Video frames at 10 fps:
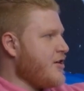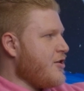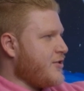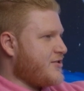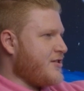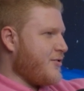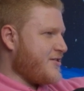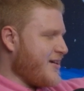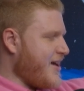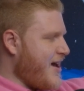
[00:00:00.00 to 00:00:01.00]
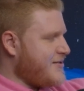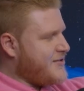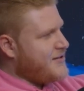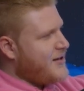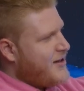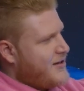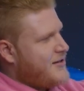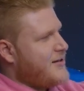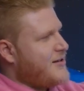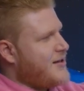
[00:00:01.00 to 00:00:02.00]
What's the gas scene like
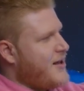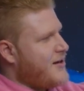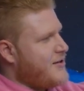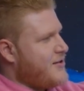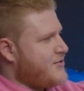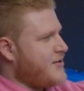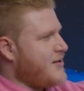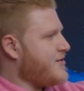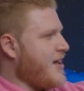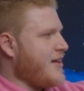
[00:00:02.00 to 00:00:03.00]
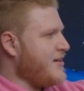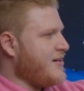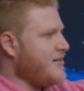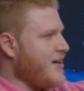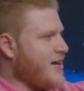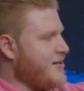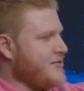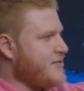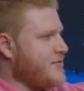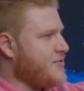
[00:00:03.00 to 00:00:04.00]
in Canada? It's not legal like it is
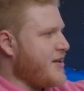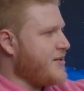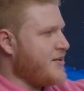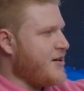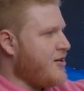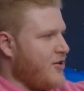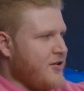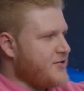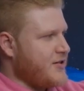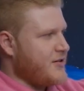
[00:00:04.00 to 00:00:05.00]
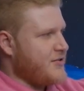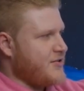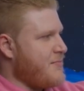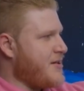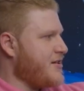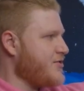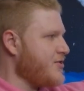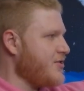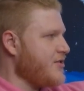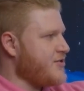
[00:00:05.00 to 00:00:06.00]
in some states here, or is it? Is it
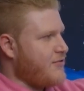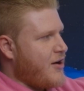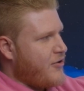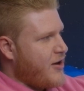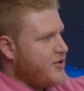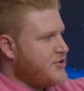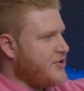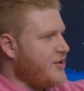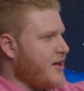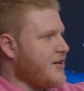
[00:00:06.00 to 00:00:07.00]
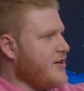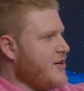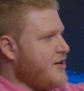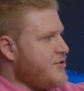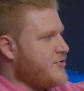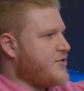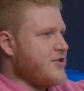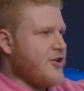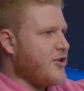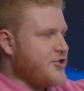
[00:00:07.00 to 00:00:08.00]
medicinal? Is it recreational? Like you still
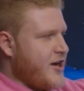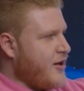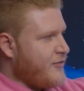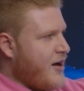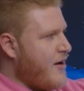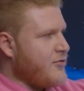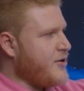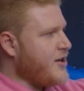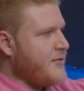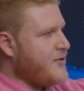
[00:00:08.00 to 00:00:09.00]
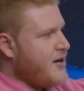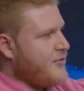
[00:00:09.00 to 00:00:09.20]
go to jail for having weed up there?